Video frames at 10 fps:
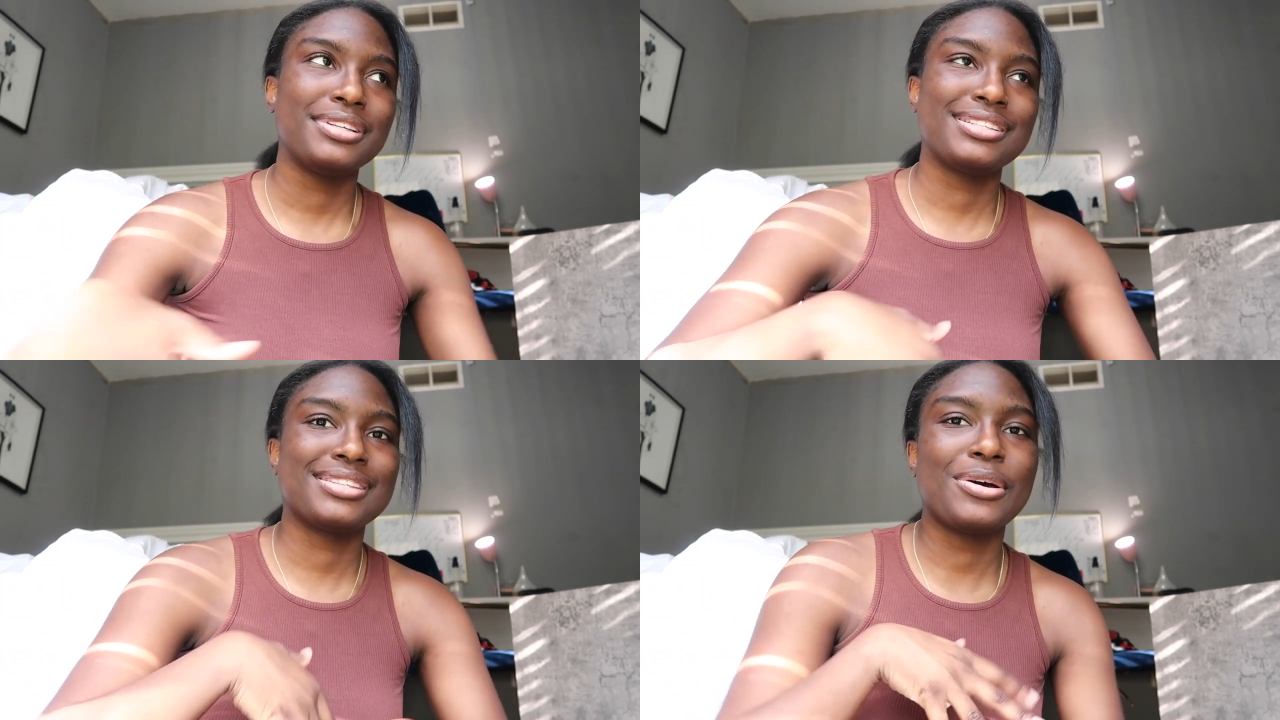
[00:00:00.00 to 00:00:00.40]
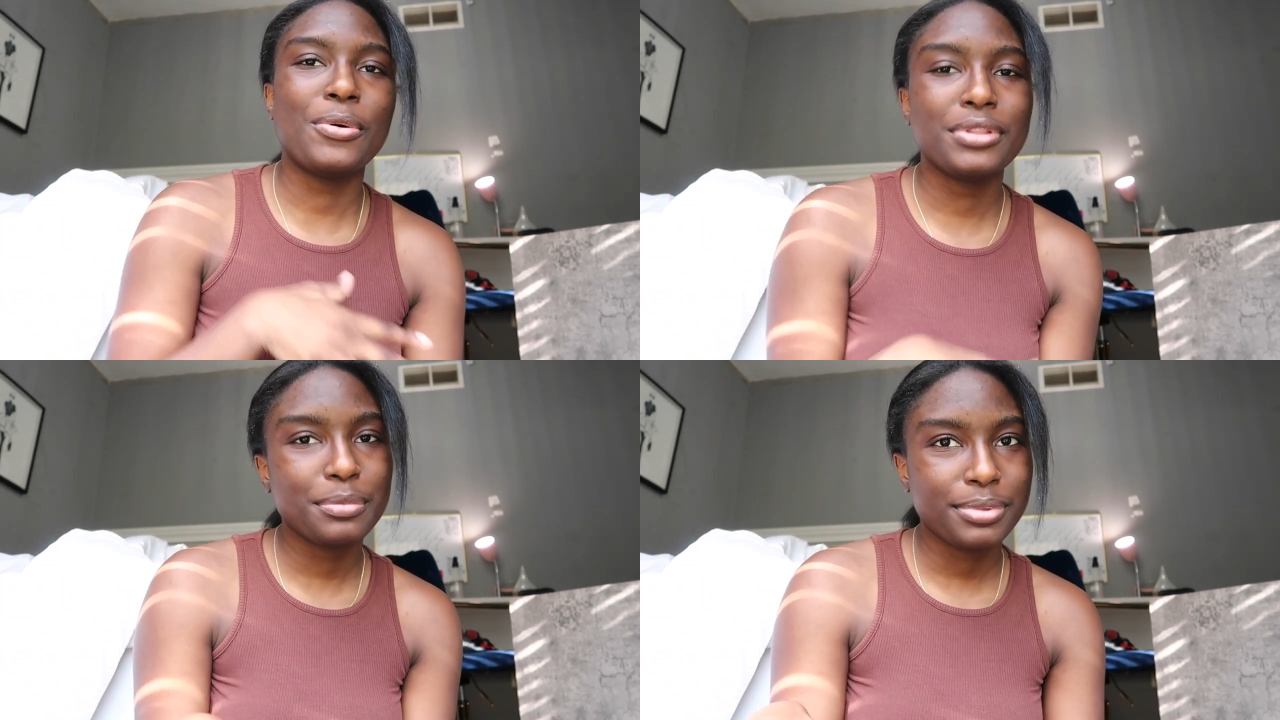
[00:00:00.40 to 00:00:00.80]
It's the
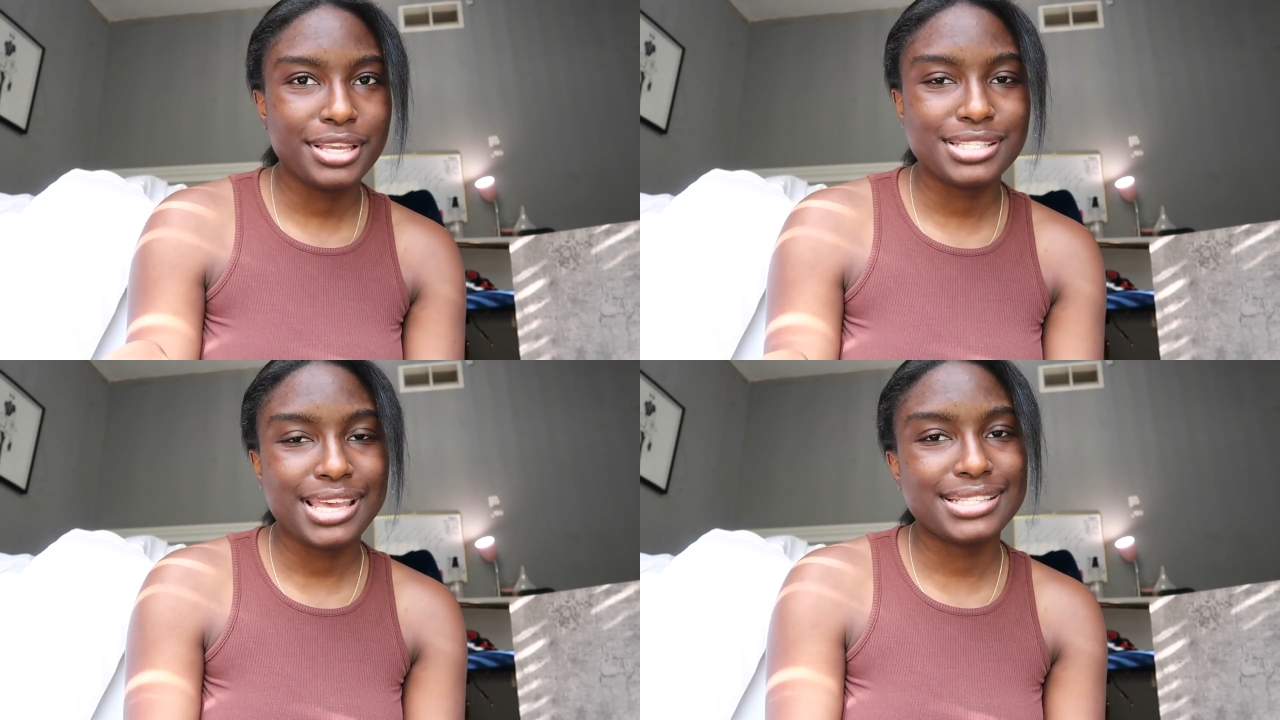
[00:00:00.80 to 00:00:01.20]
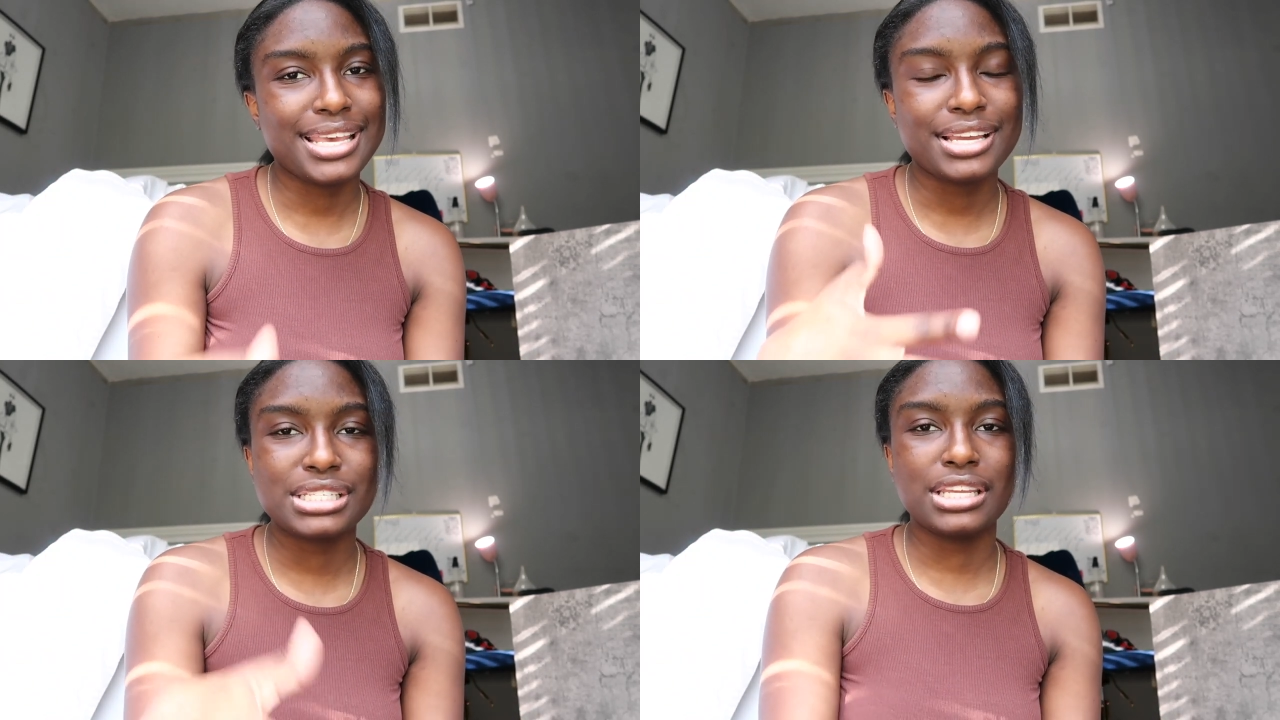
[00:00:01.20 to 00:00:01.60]
only place that's
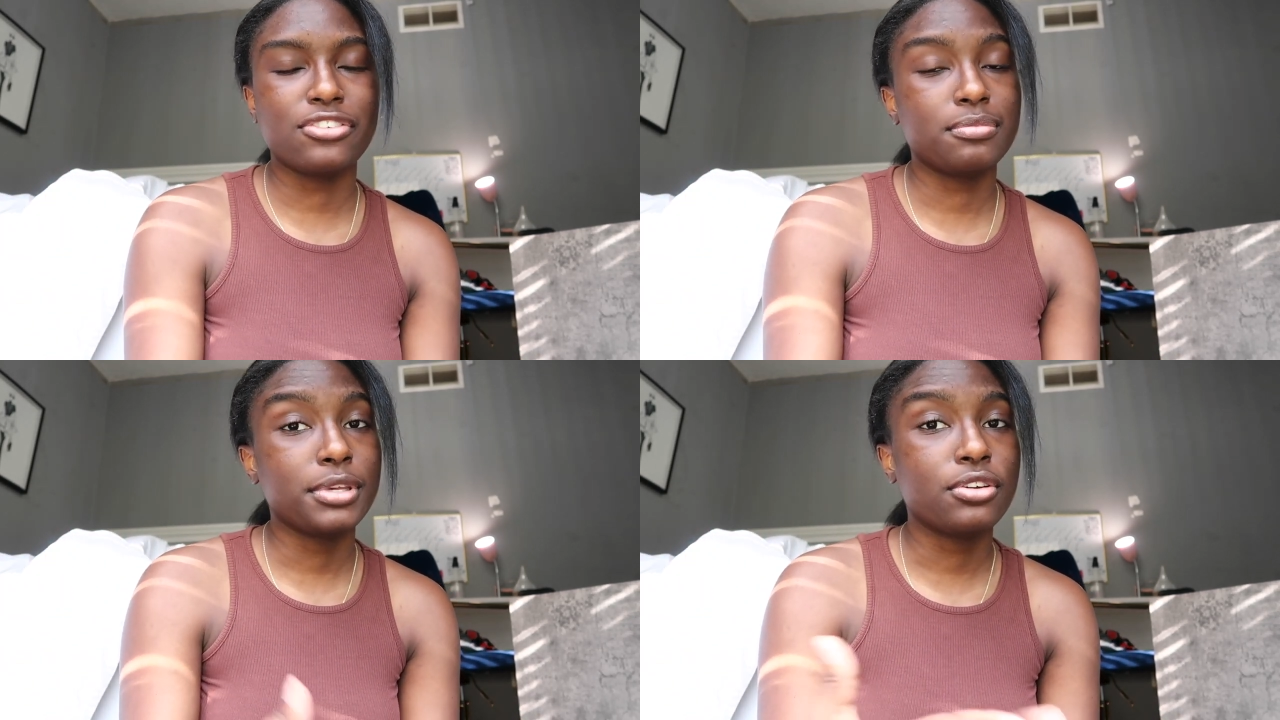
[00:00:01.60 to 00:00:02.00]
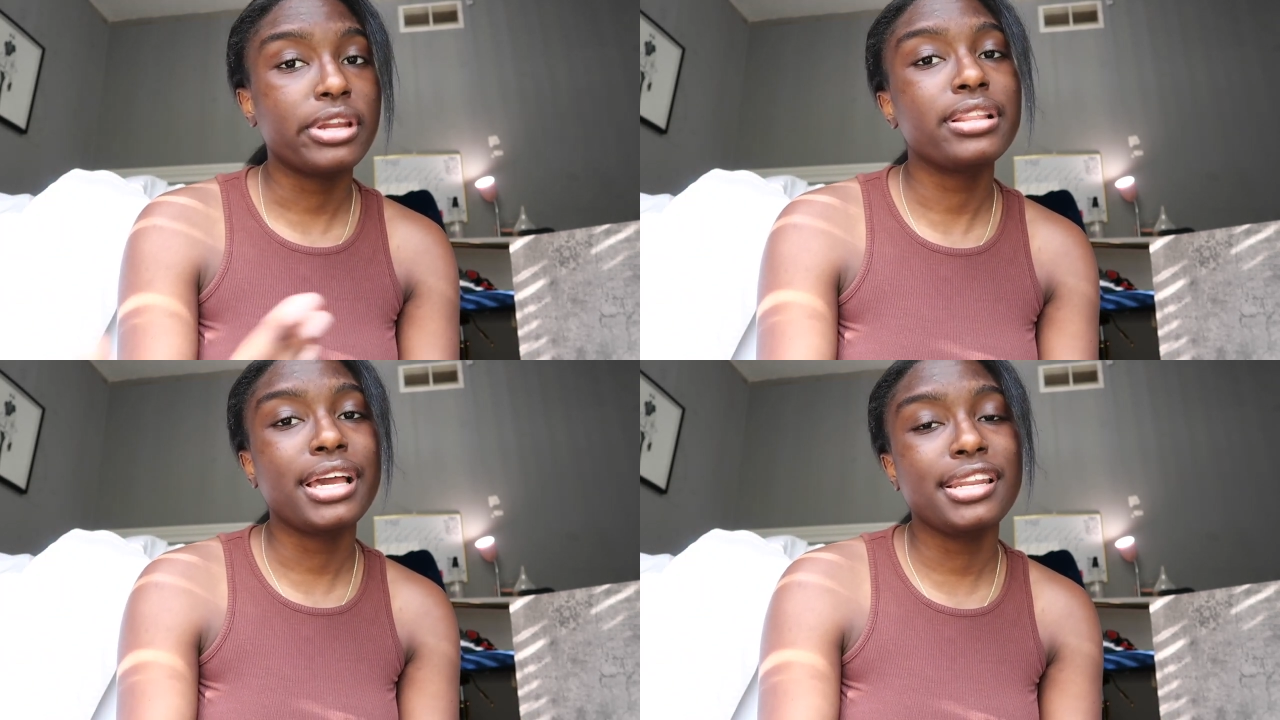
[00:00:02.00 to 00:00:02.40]
actually giving me
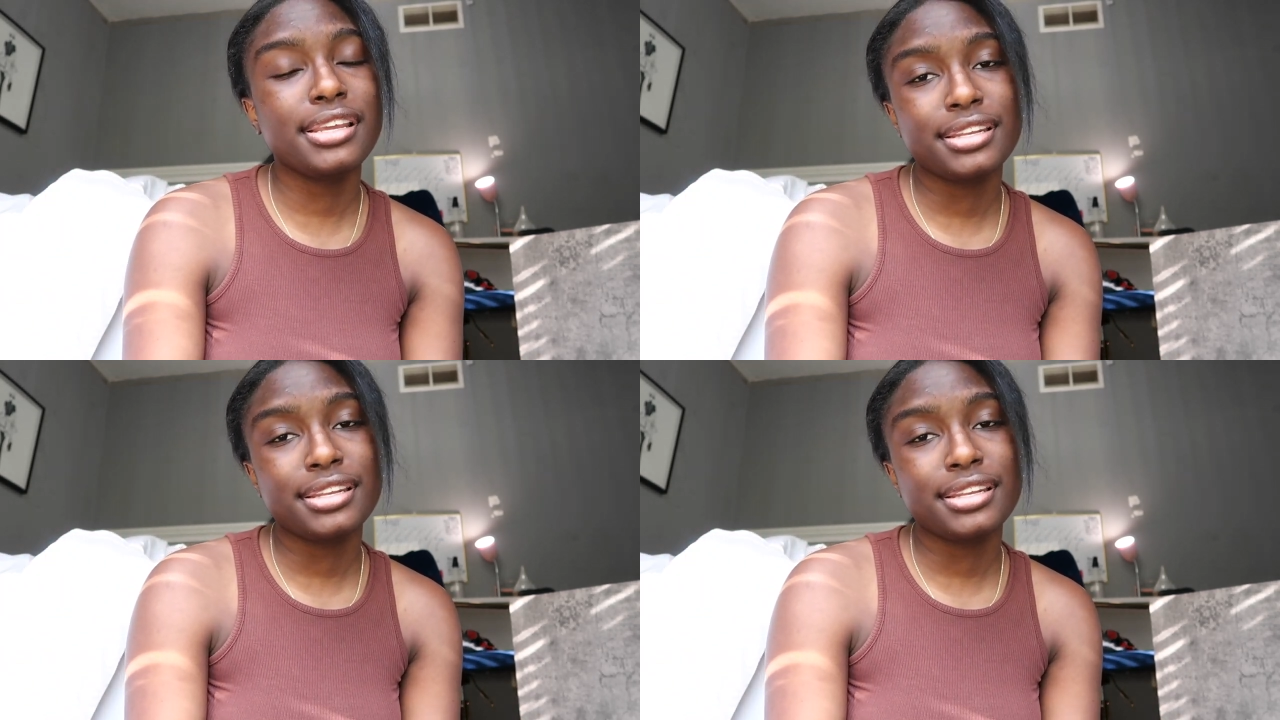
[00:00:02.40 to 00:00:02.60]
great lighting.